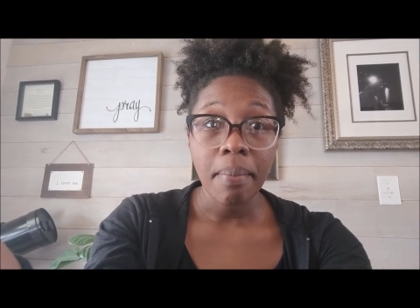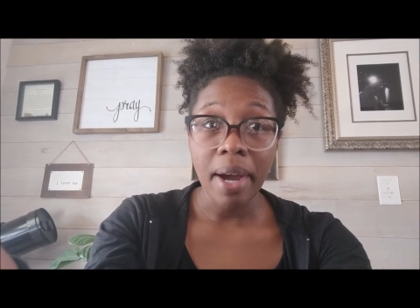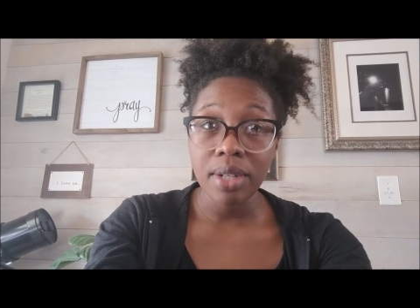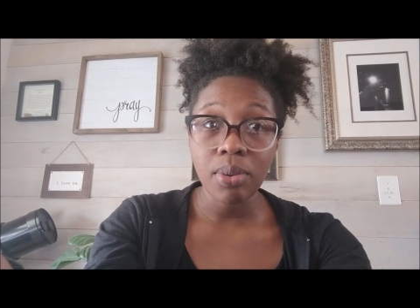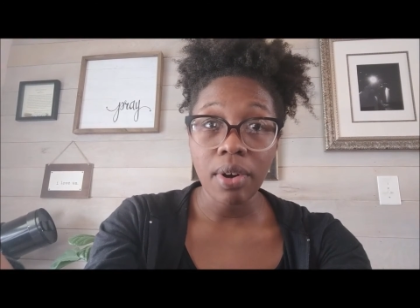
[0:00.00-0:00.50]

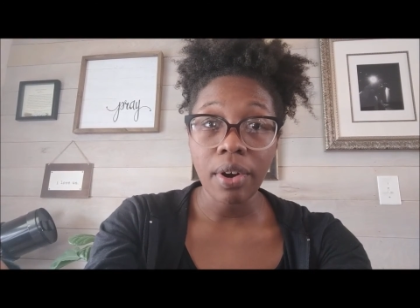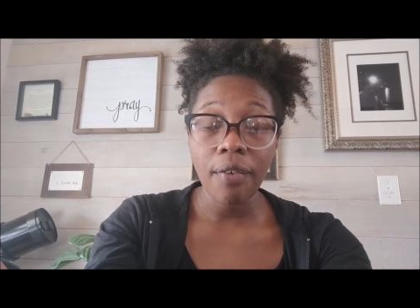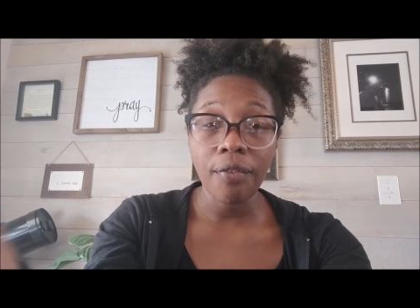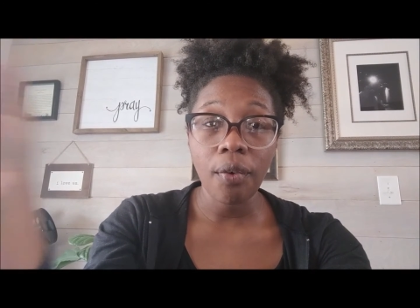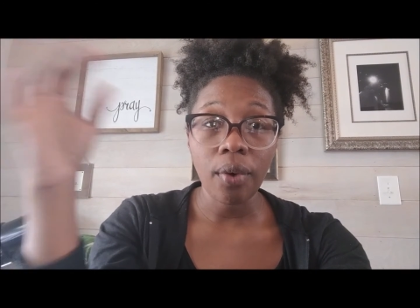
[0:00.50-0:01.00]
Might as well
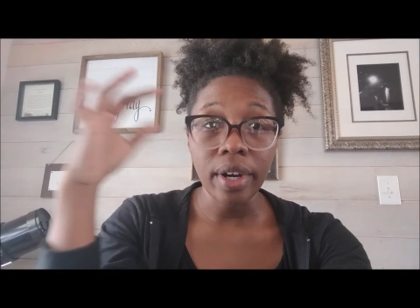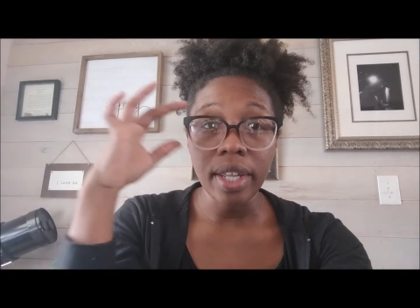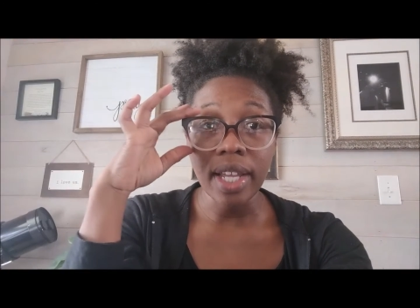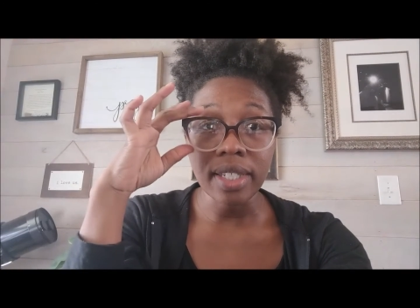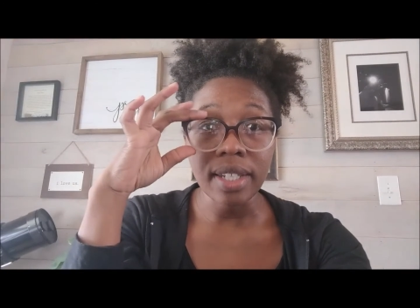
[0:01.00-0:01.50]
go for
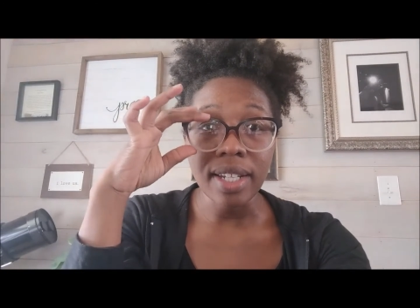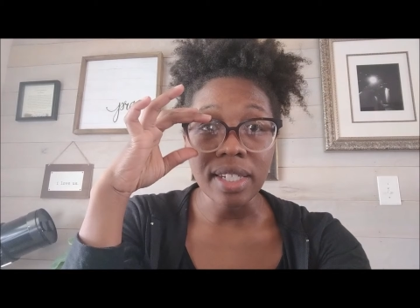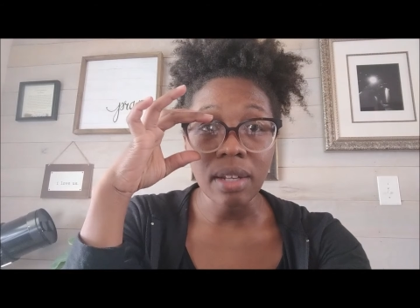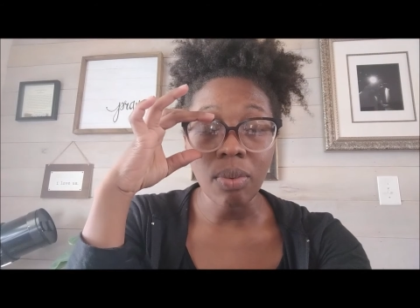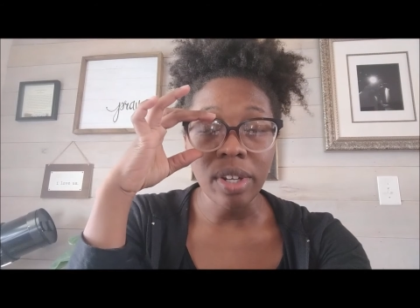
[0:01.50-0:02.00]
it. That's
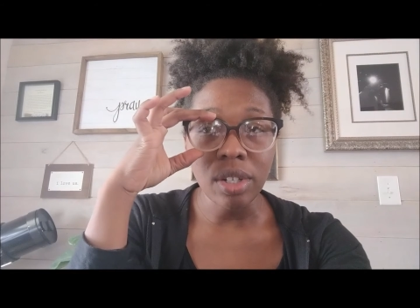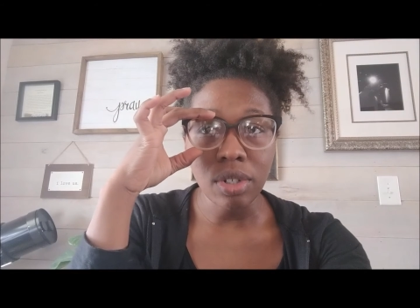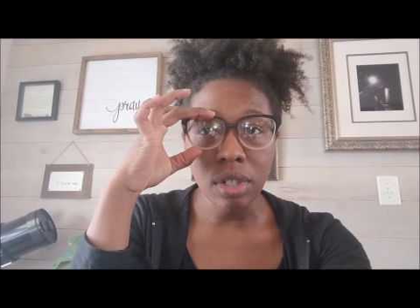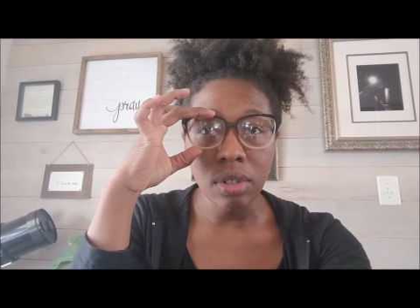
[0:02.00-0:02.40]
less than what you